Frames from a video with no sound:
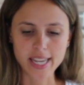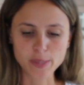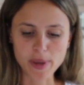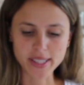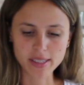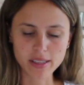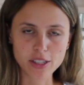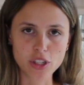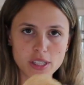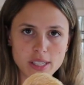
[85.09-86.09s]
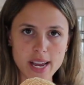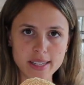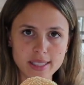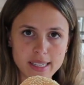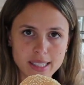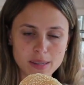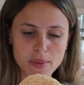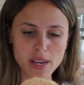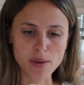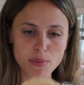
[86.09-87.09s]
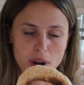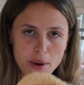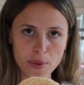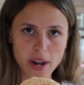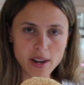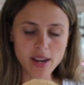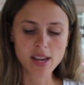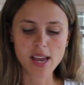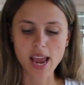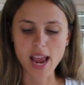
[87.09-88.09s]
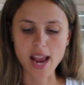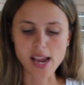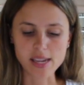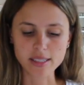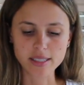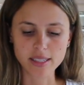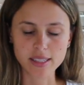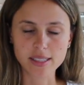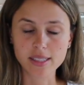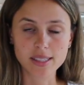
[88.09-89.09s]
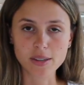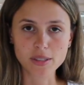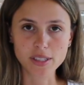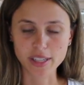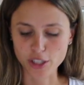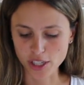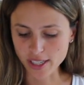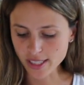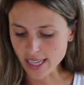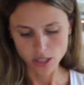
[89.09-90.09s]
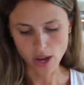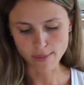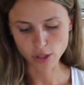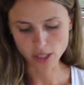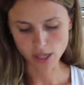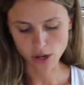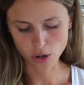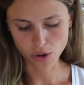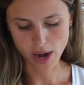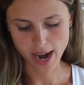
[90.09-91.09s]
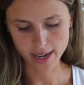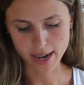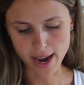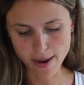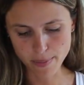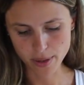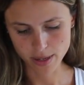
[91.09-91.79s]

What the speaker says: It's basically just a sesame bread ring and it's so delicious. So I'm just going to crack it up